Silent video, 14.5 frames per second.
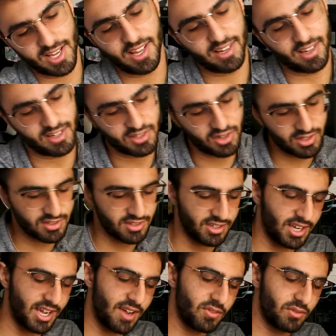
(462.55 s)
and
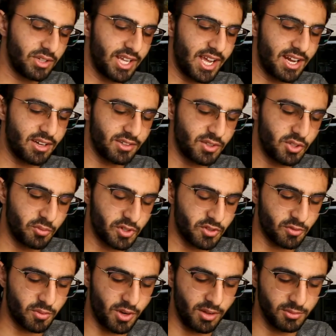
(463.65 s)
I haven't really had too much
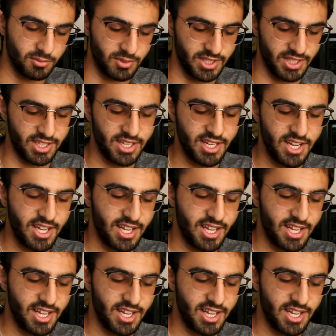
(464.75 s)
of a problem with it,